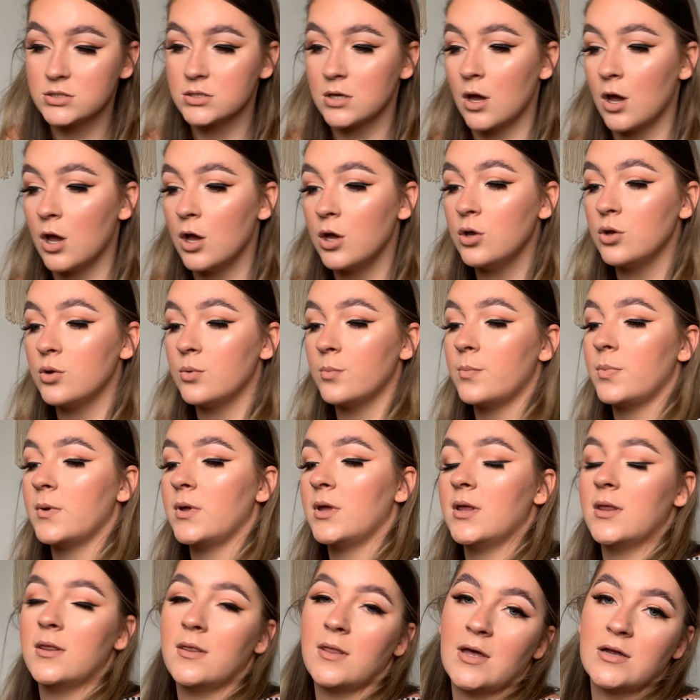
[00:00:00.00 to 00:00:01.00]
I hope
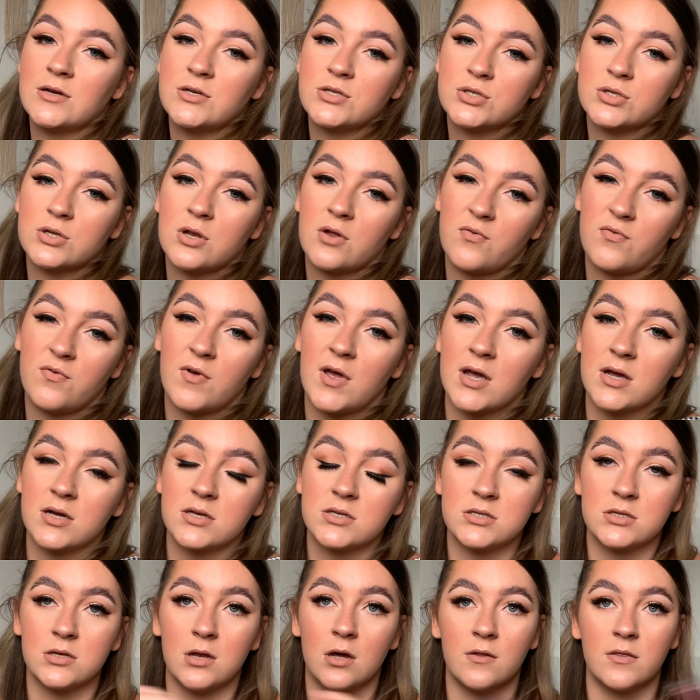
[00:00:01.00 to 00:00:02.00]
that doesn't
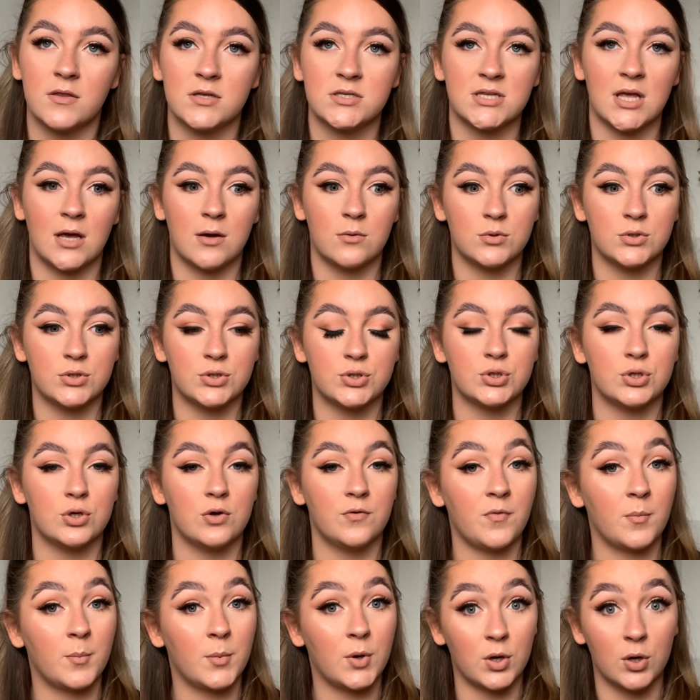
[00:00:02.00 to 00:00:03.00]
affect like the sound and stuff.
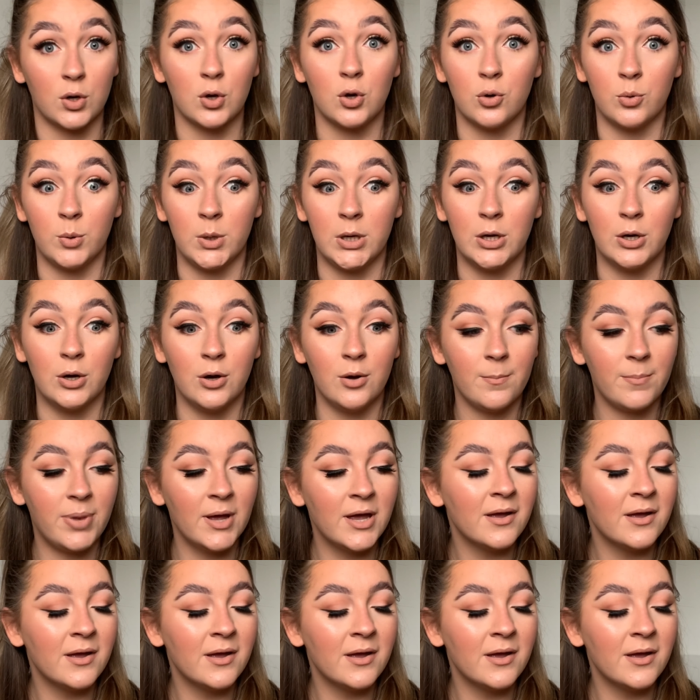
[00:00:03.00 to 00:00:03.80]
I'm gonna hurry up.